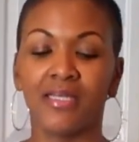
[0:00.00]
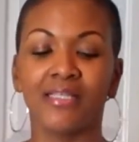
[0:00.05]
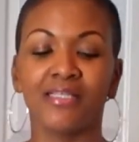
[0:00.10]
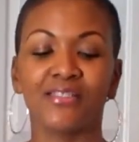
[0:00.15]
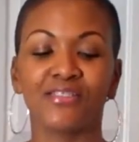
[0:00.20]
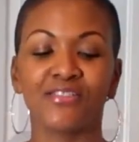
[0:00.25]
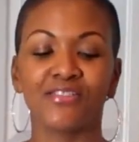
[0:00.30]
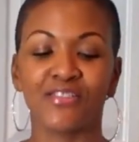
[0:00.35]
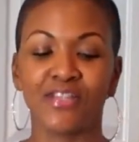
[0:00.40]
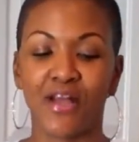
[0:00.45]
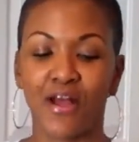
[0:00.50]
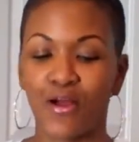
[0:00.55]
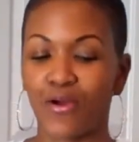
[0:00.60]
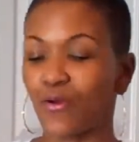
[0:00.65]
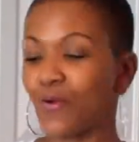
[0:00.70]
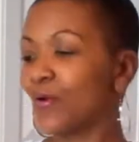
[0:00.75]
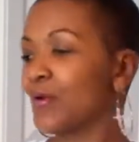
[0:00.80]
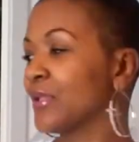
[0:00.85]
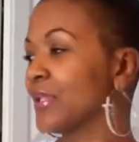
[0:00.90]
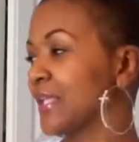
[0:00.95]

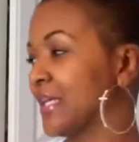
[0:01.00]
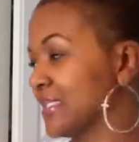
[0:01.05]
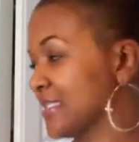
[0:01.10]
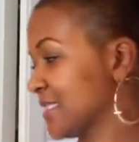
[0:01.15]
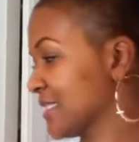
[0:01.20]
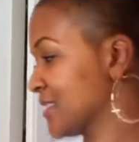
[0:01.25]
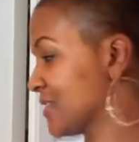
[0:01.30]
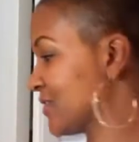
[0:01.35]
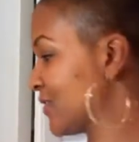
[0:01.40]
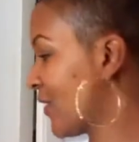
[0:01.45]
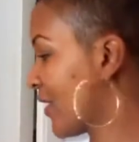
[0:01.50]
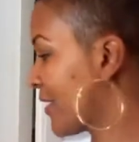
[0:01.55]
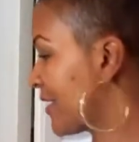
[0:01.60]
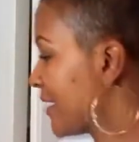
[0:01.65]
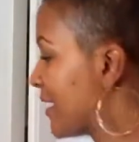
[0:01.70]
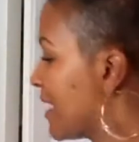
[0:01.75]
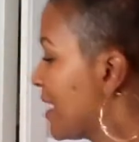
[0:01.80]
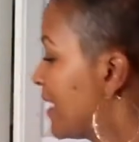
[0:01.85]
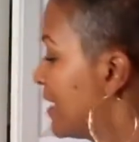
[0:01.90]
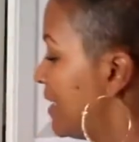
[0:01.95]
So, let's get
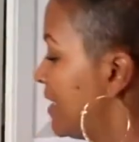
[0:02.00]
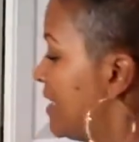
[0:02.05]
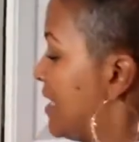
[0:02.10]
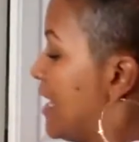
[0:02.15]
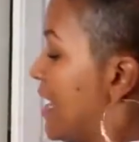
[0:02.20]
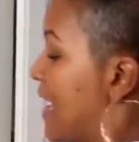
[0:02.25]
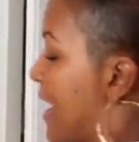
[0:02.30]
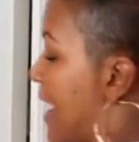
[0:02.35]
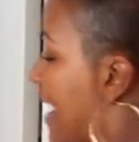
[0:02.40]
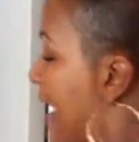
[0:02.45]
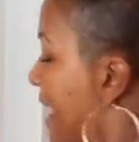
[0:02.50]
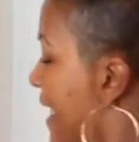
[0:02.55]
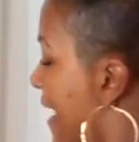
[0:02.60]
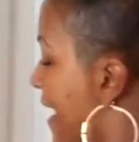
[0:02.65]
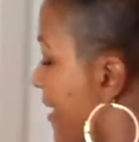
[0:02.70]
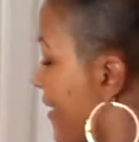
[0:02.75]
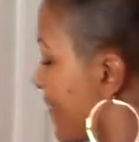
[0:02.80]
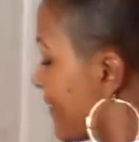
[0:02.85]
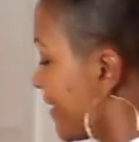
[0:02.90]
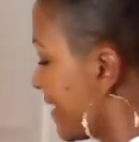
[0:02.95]
started.
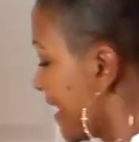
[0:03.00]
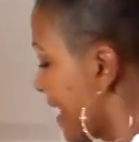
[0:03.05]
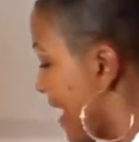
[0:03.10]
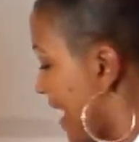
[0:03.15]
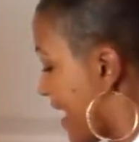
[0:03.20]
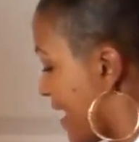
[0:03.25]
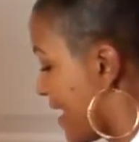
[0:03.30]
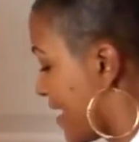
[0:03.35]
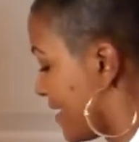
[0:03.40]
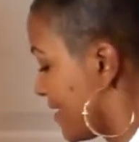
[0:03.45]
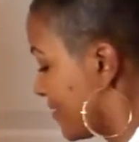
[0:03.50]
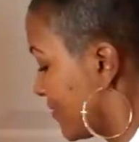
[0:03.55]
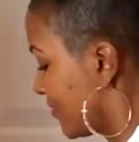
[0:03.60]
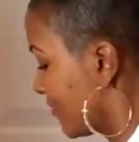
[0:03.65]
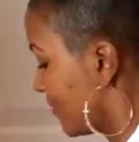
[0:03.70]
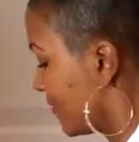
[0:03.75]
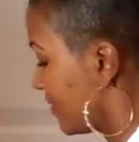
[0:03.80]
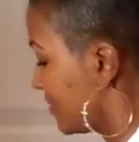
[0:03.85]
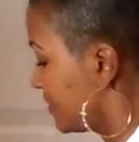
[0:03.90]
I already have